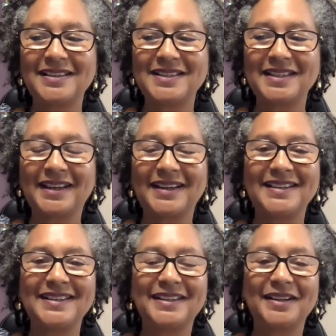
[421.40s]
is the
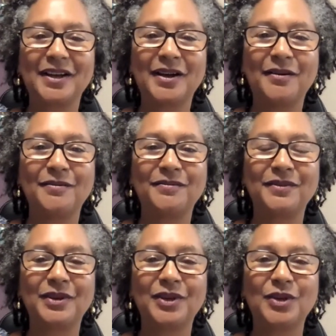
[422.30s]
idea of
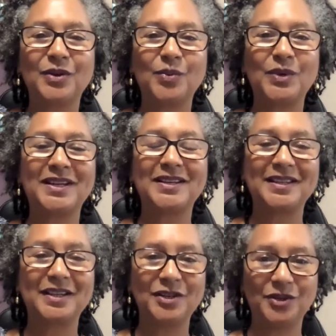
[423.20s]
we
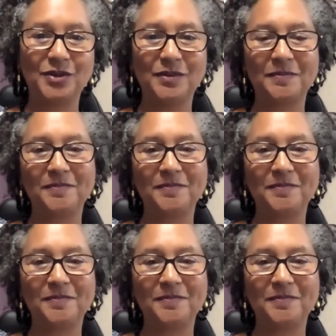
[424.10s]
continue